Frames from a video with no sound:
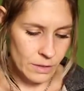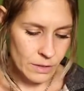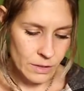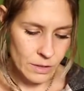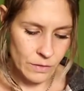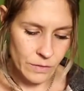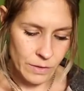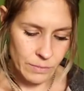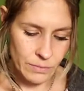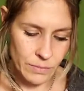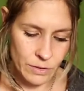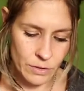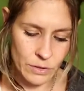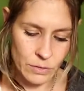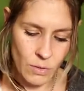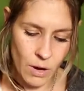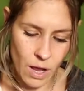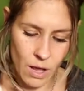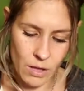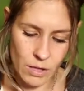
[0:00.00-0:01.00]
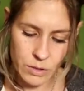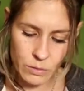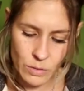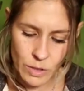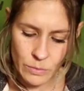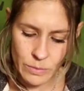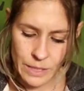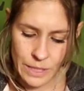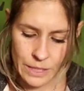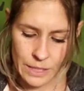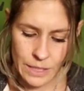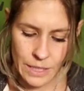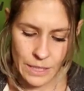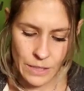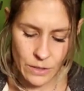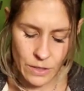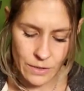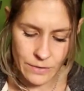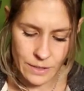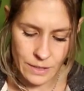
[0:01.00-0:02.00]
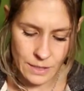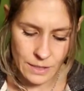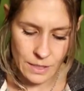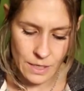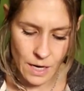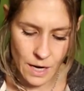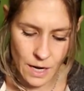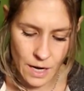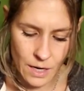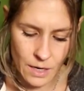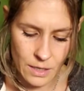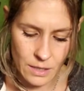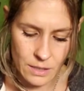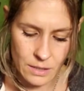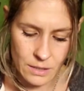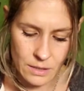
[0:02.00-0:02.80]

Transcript: November 12th. What do we need to hear on this day?